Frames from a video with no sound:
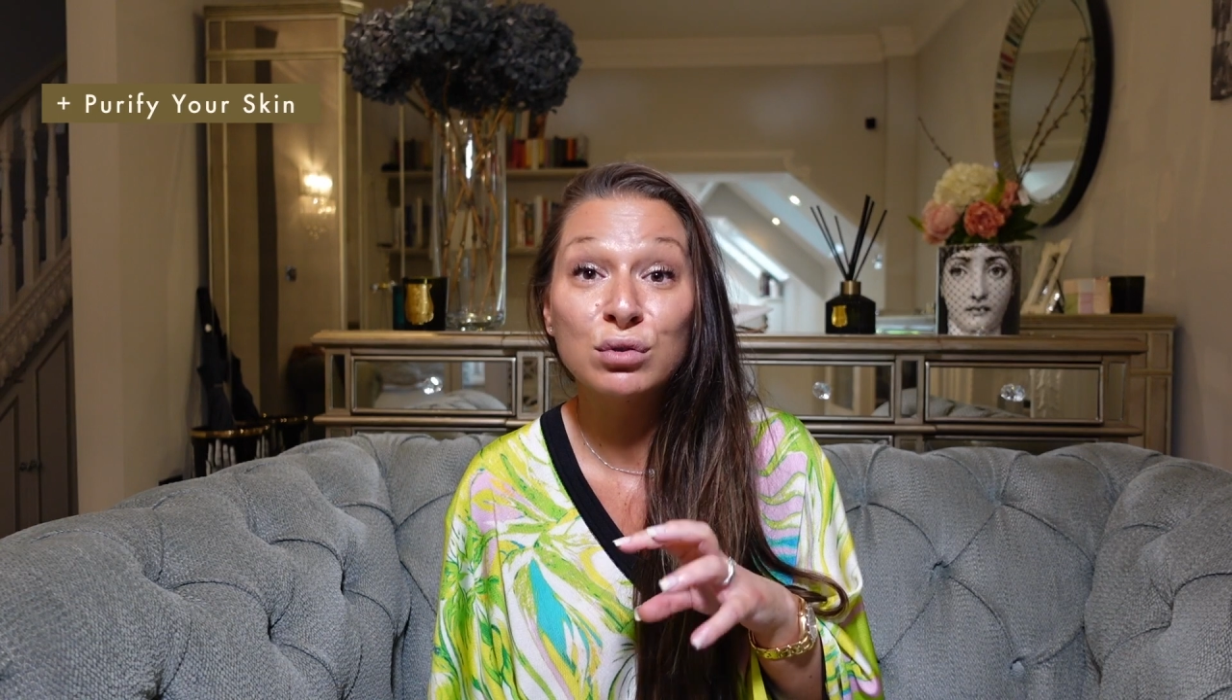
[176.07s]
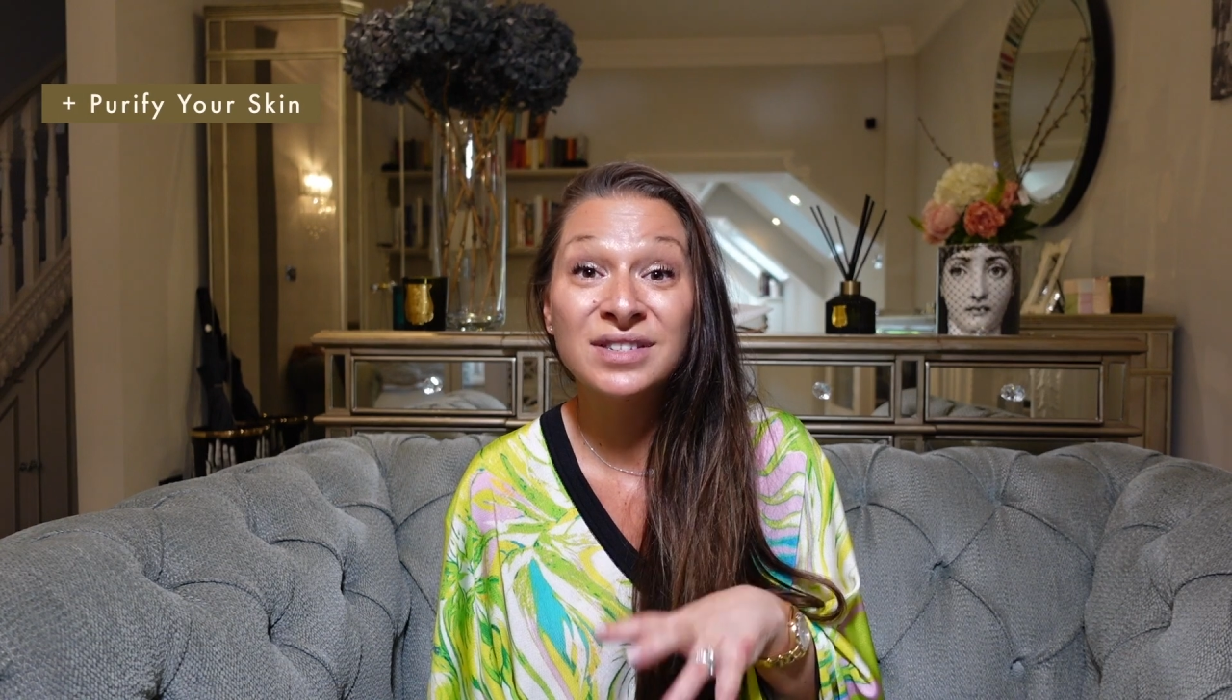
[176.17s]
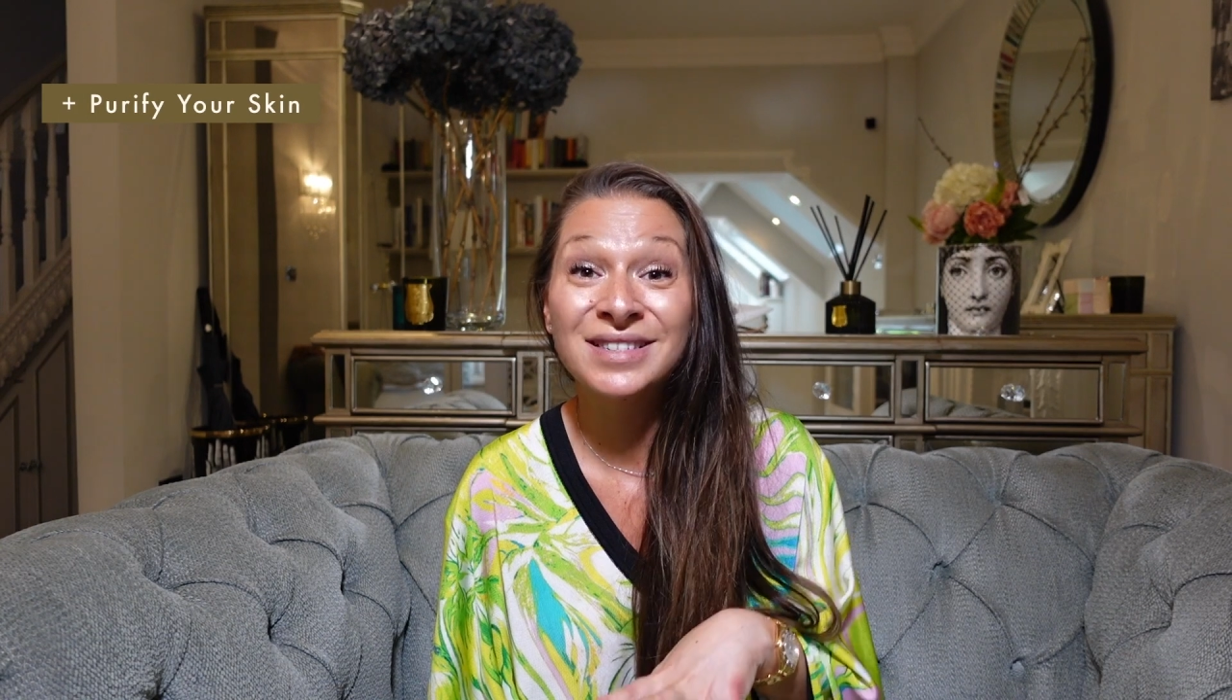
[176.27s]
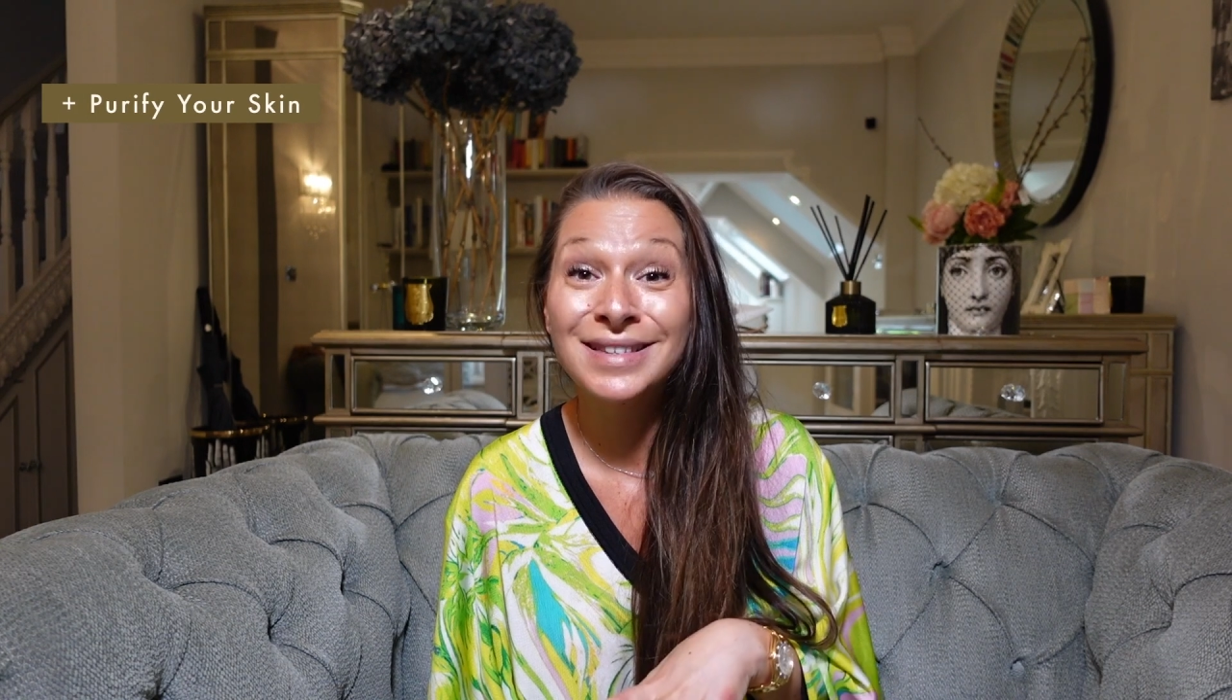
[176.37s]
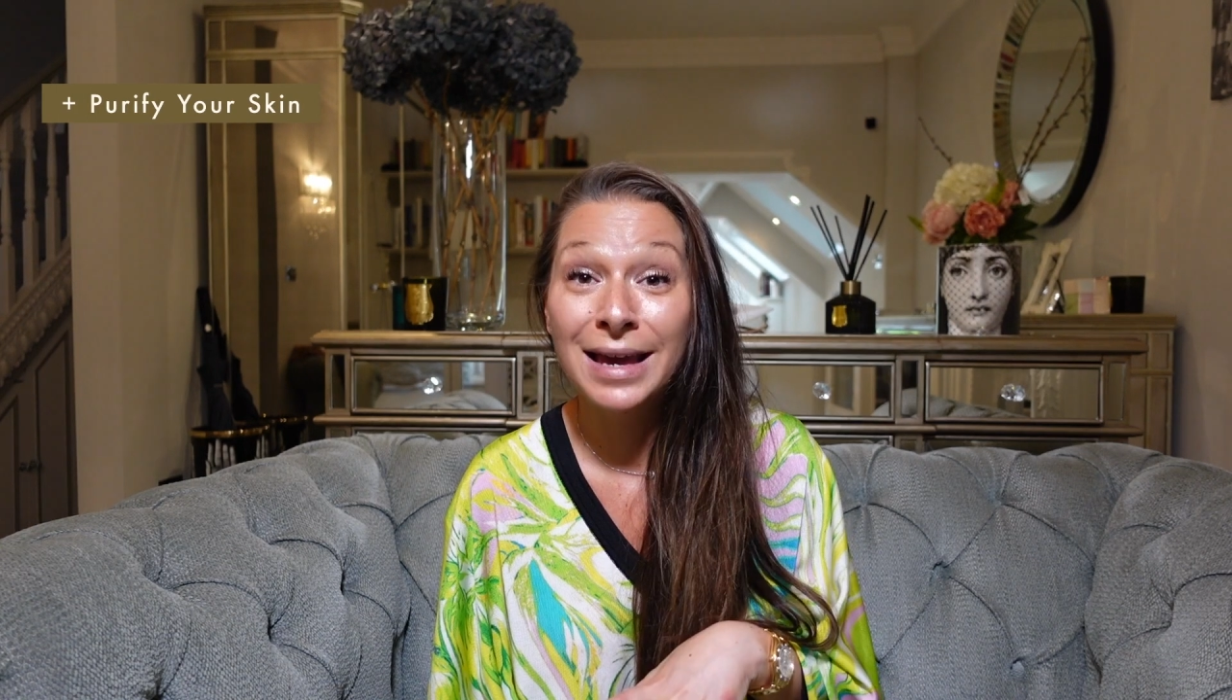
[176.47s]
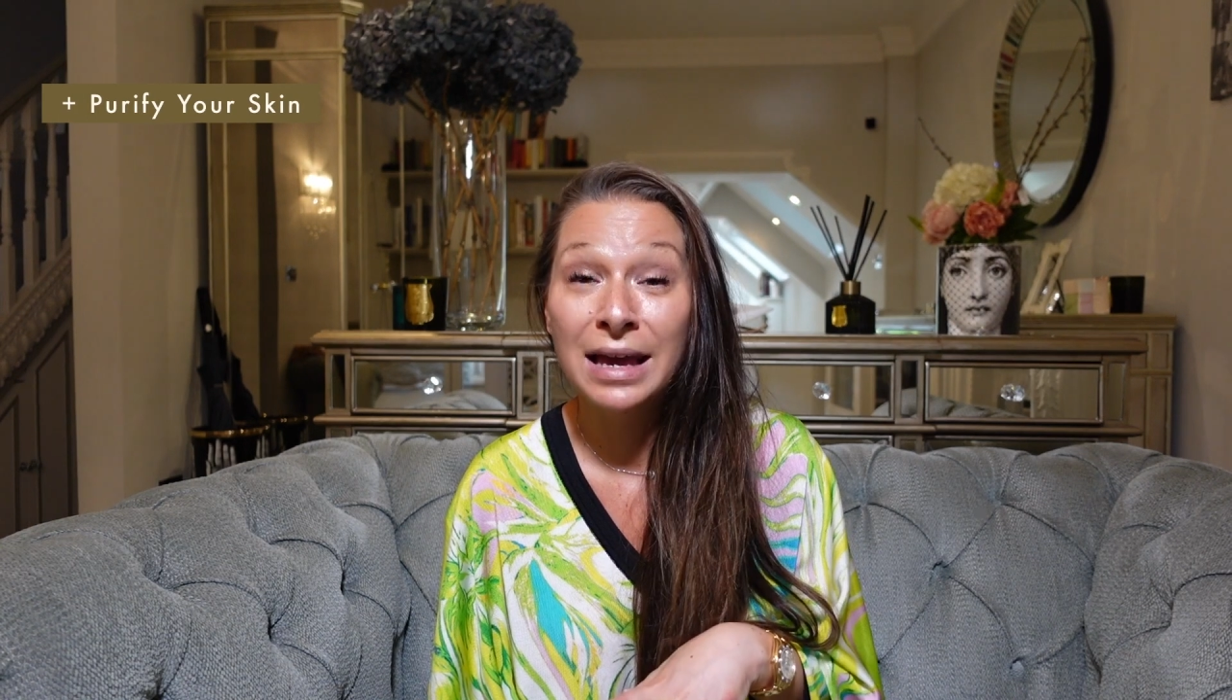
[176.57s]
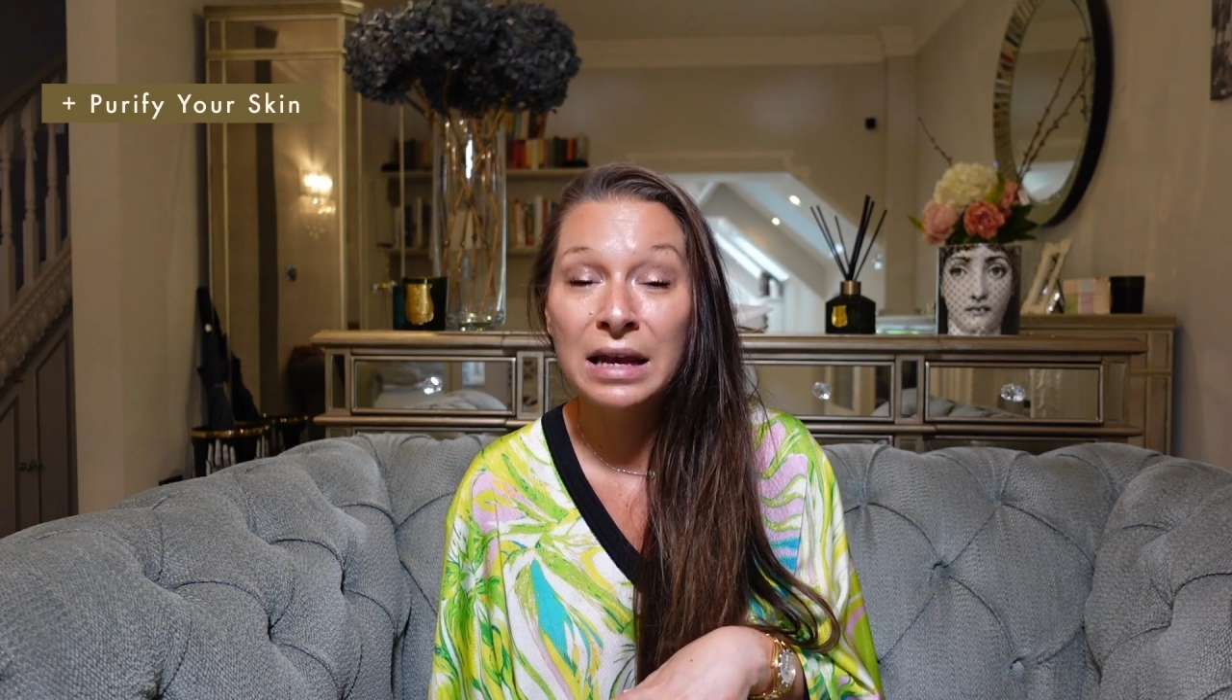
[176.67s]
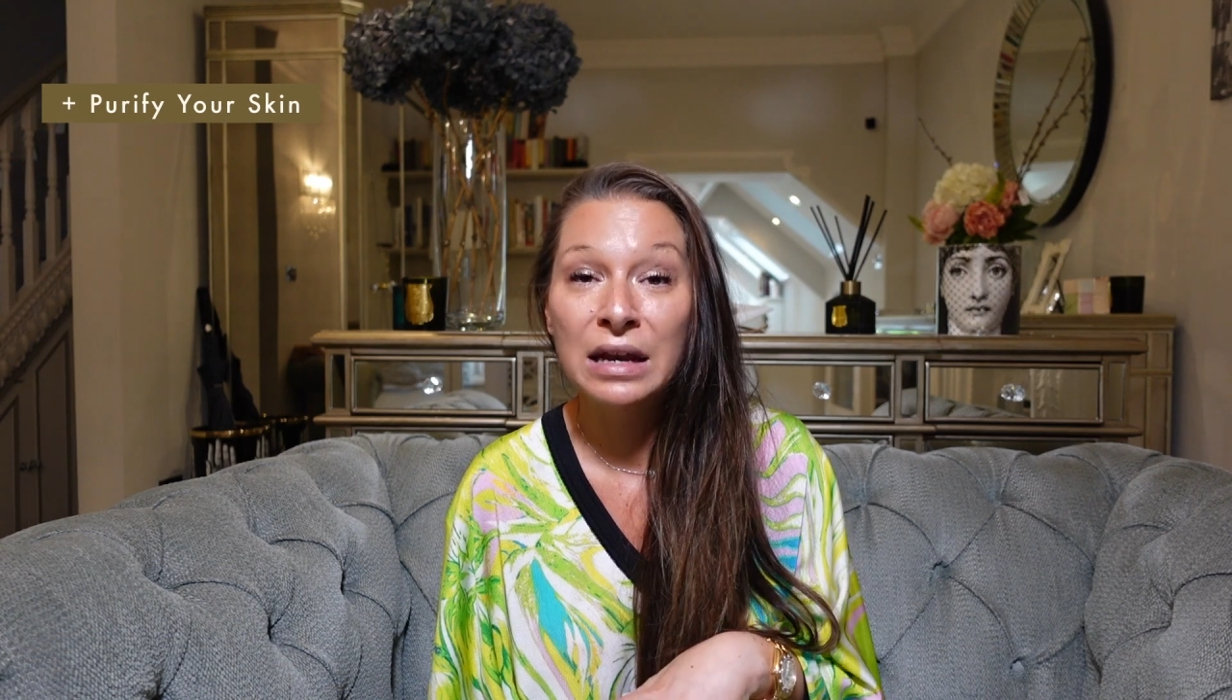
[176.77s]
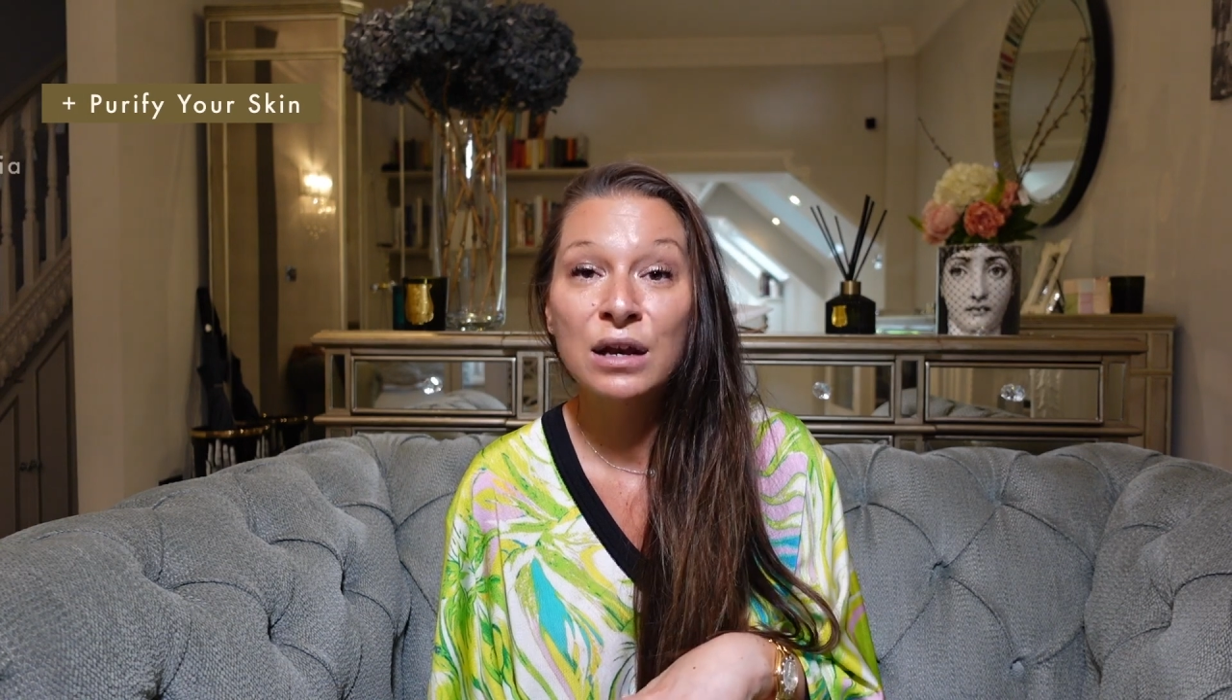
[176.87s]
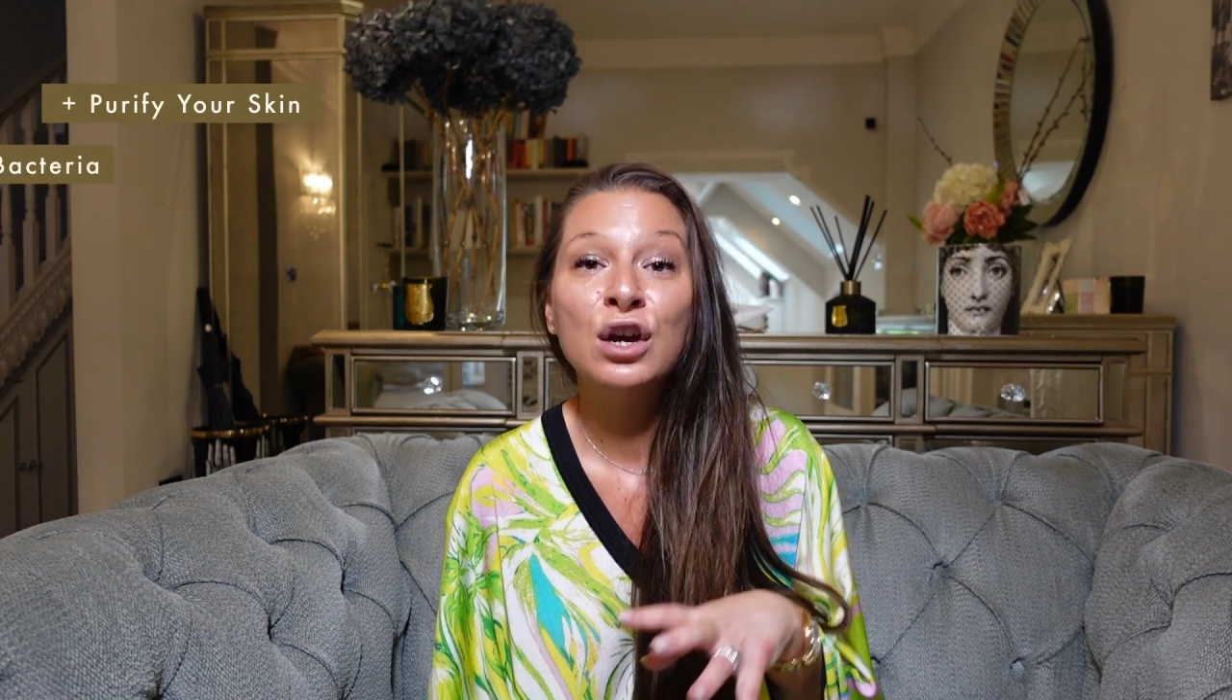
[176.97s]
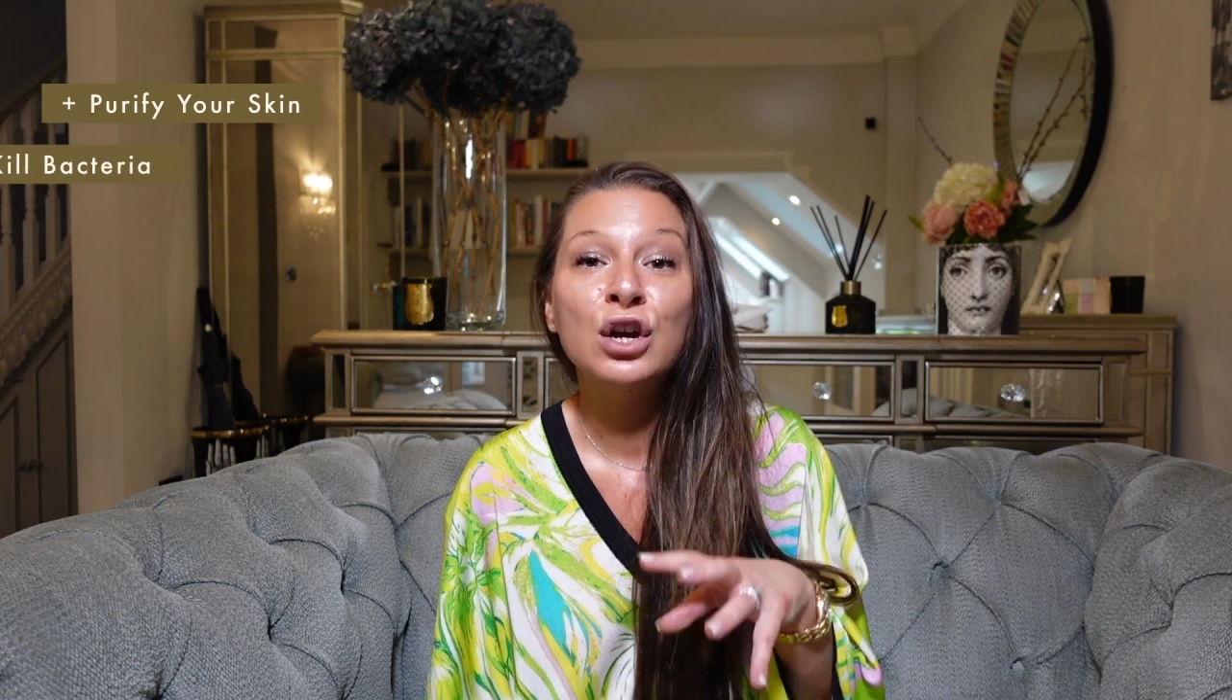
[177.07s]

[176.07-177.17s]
skin,